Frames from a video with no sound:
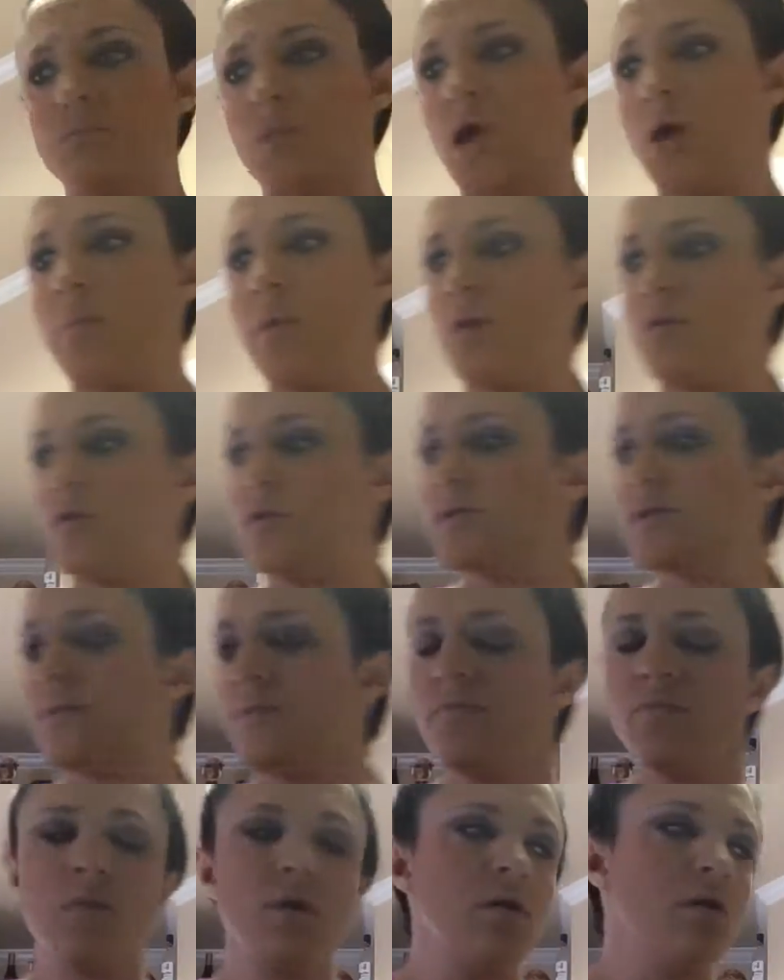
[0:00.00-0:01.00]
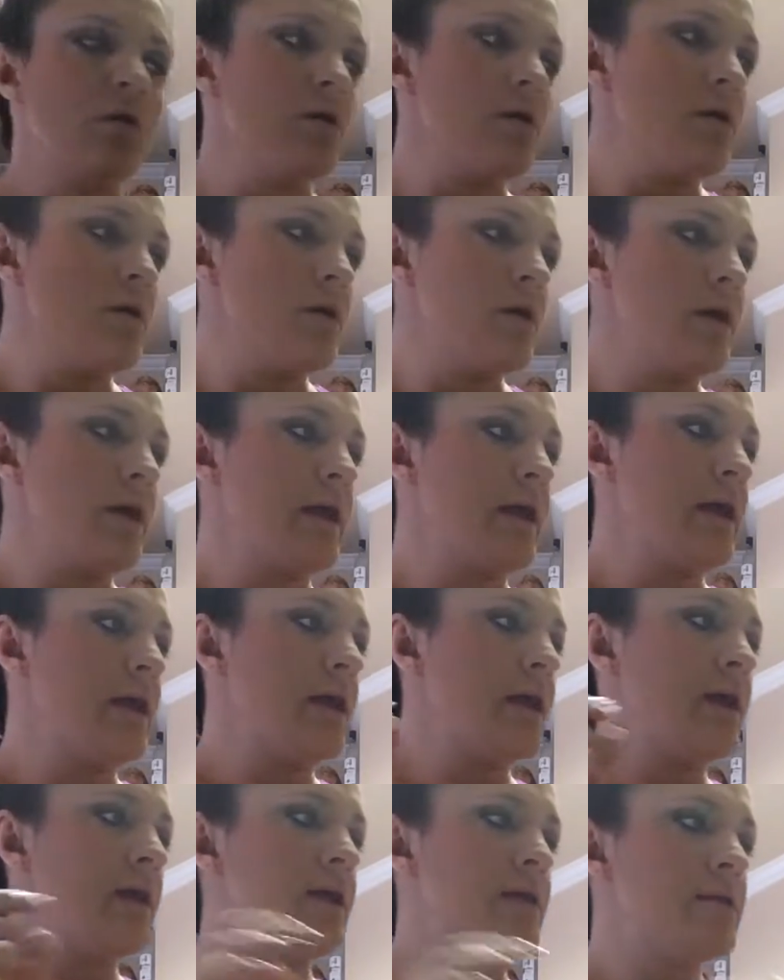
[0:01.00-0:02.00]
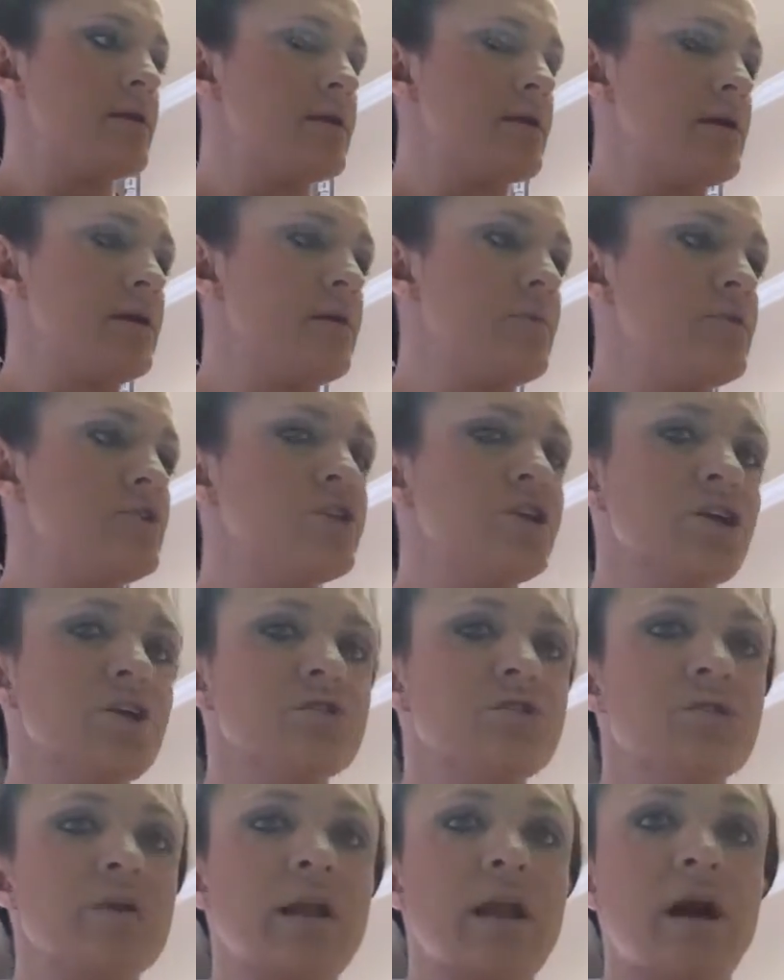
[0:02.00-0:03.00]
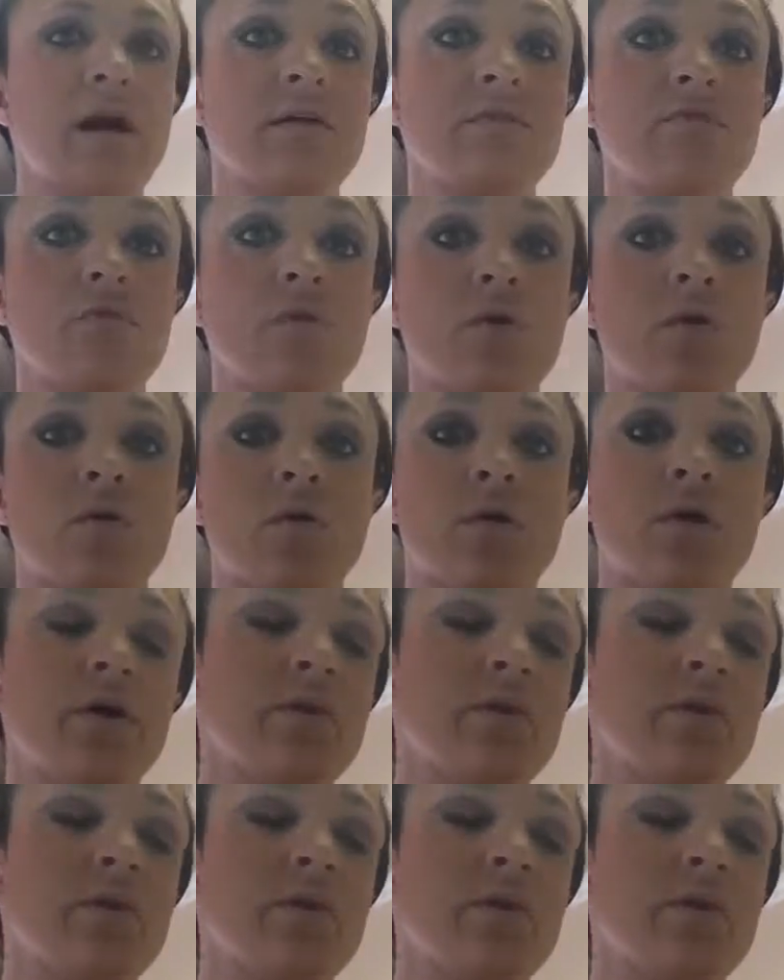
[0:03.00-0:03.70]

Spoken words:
bonus. And but you can also get olive oil or